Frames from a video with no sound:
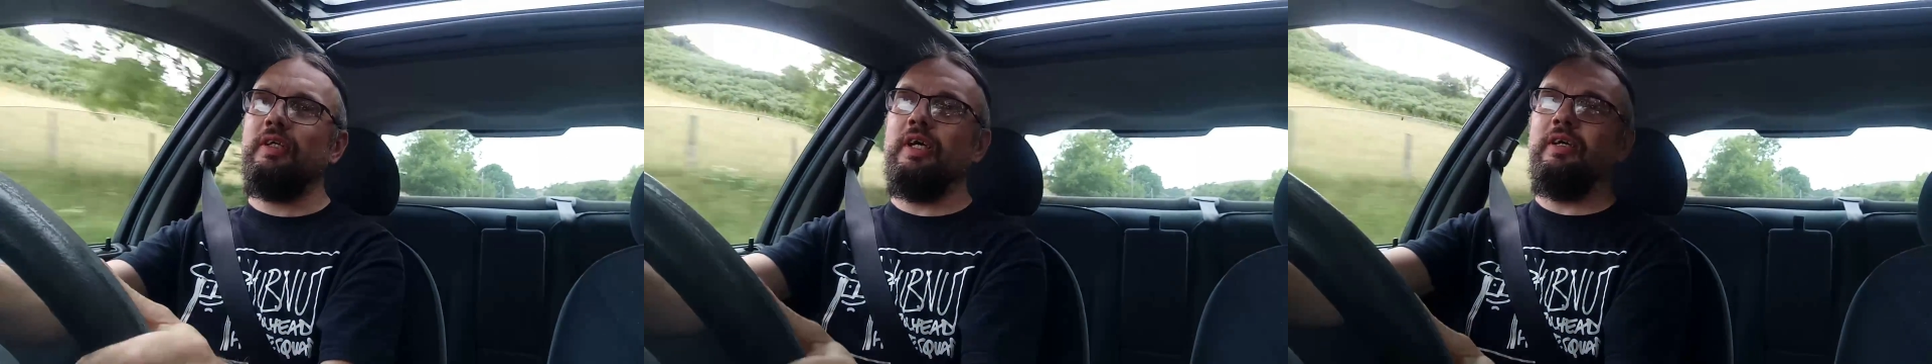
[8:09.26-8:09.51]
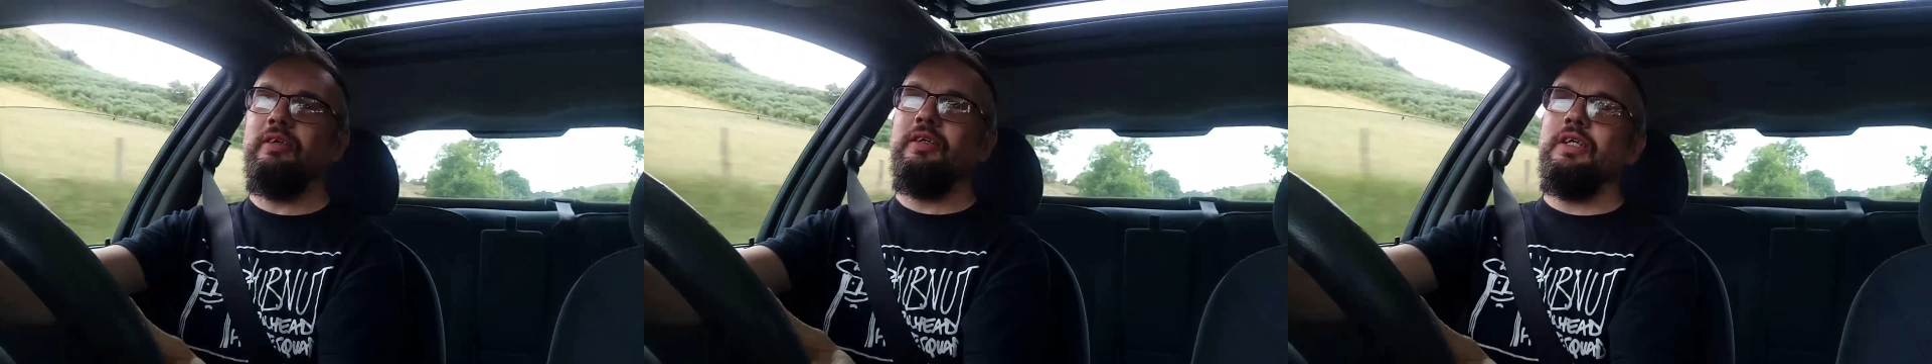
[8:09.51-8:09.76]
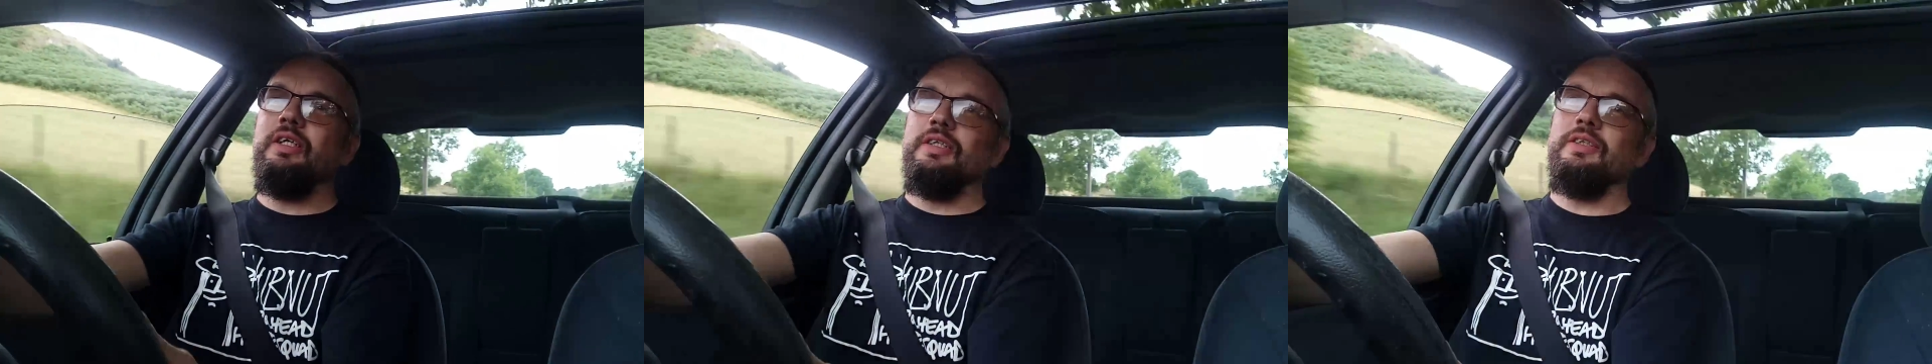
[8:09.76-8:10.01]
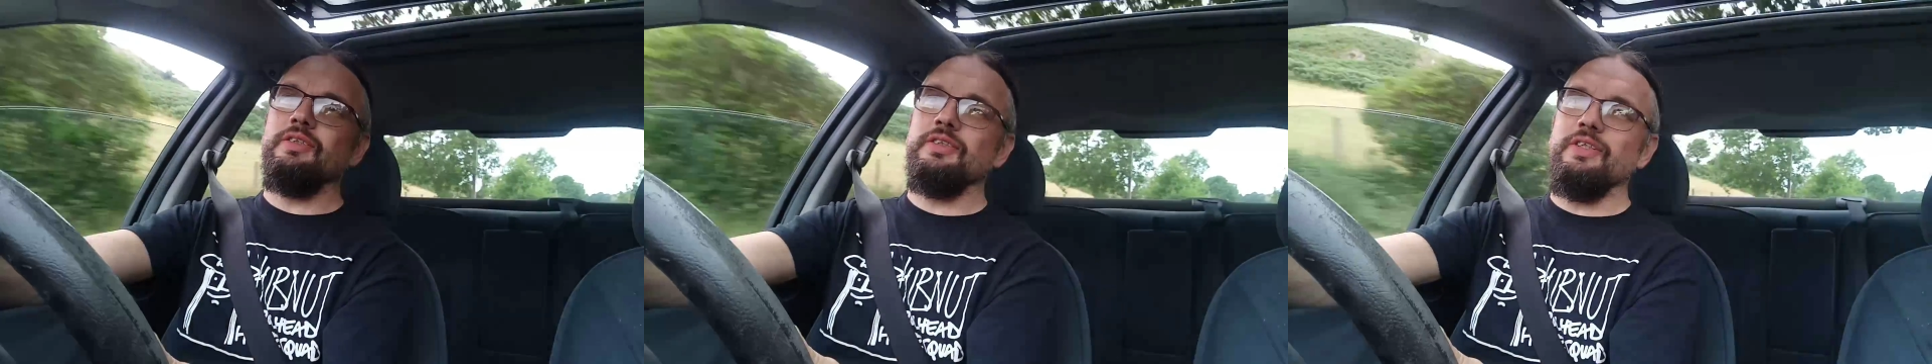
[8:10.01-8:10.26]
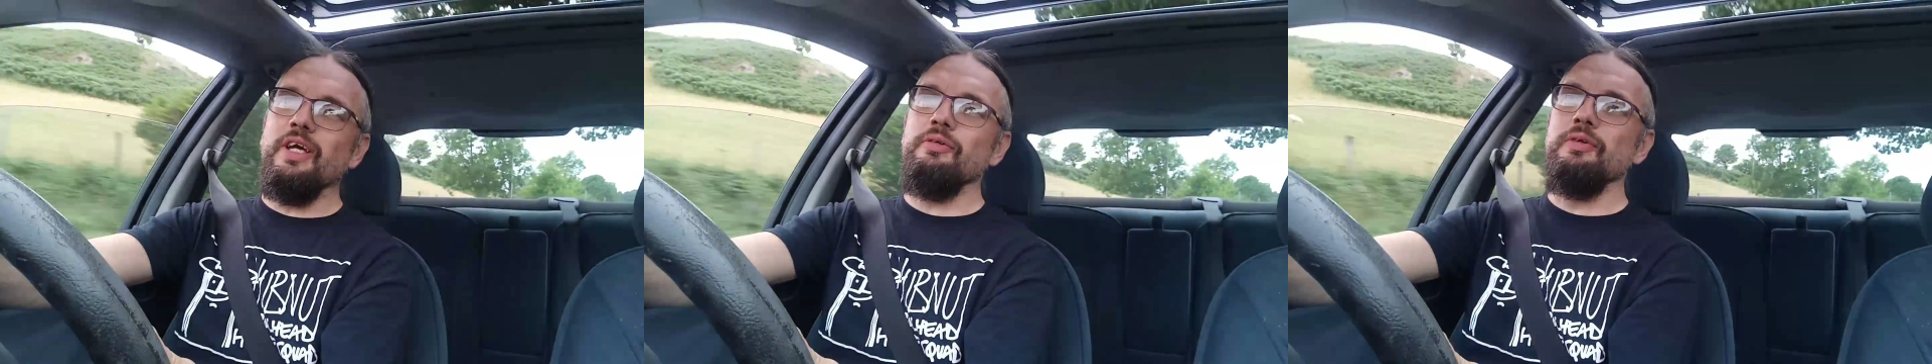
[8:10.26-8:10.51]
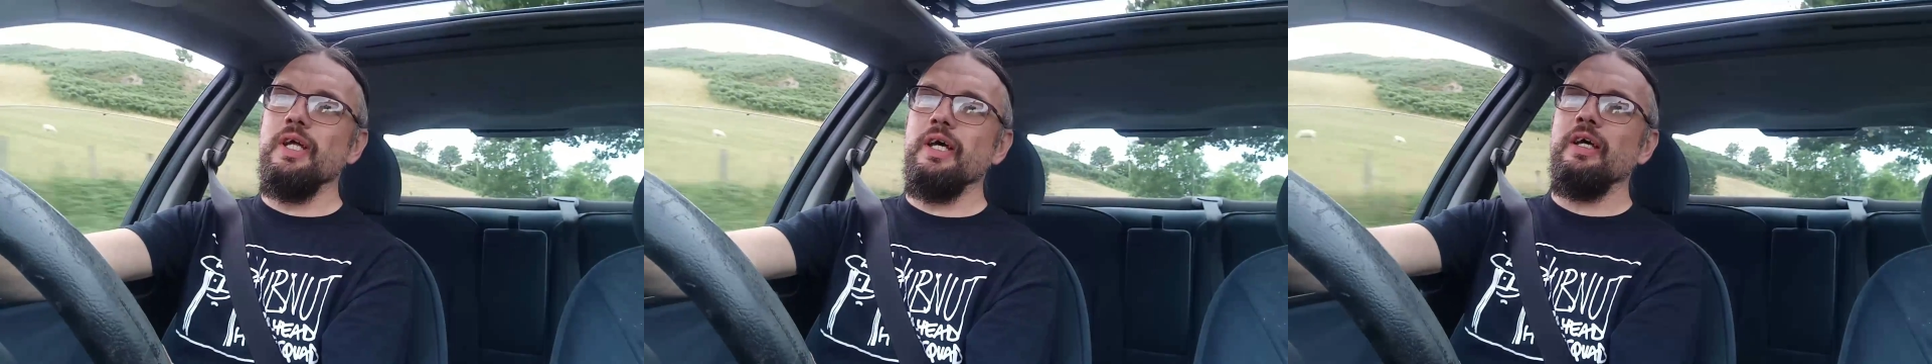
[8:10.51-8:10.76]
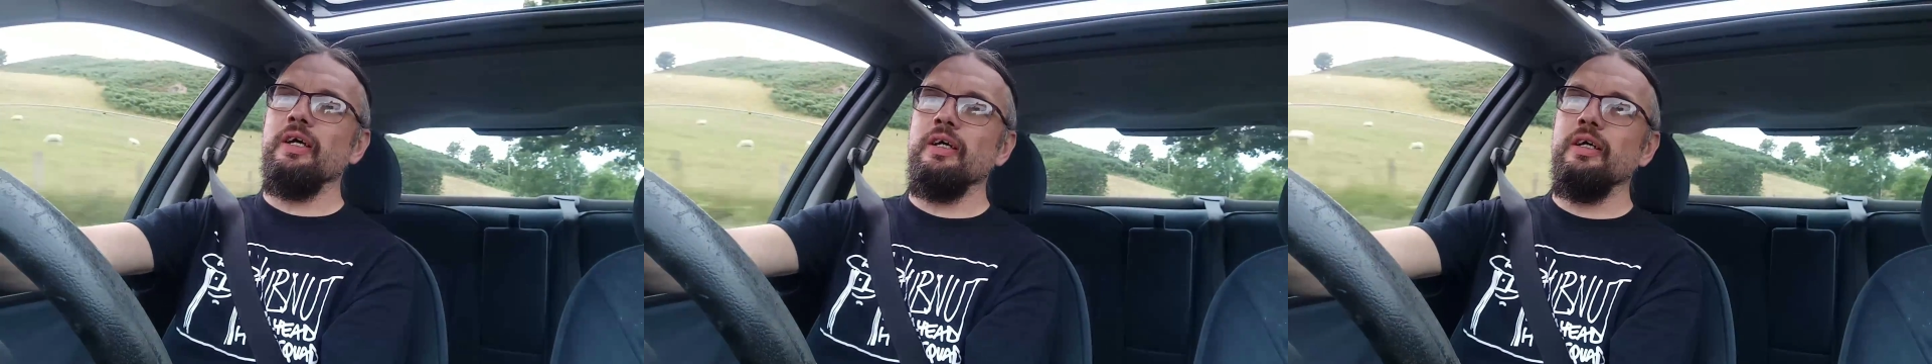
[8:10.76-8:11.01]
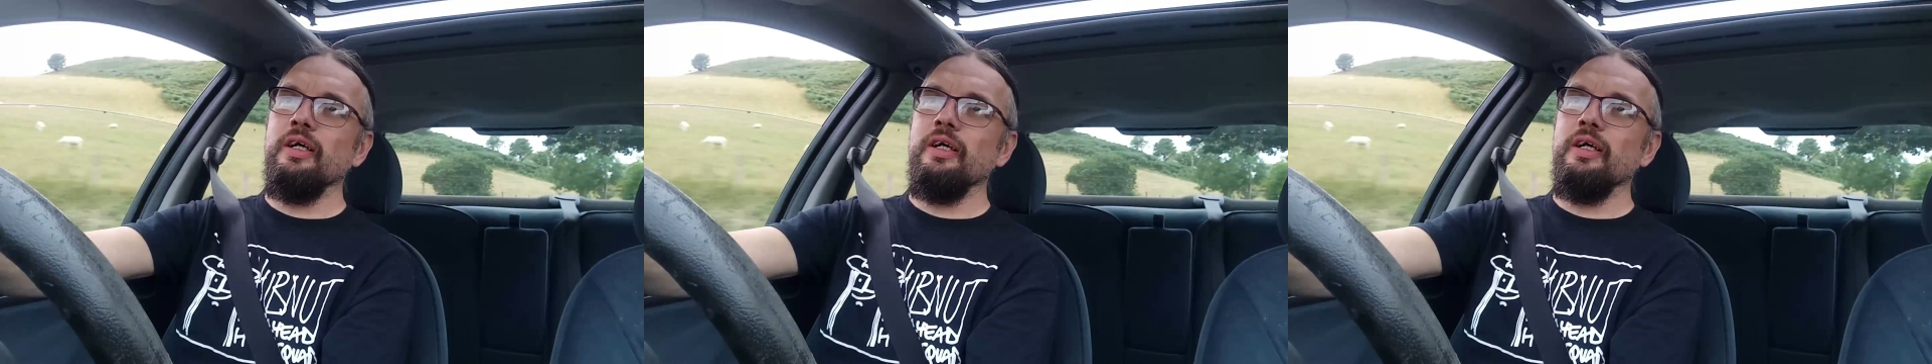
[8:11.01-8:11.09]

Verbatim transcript: Yeah, there's a sound there.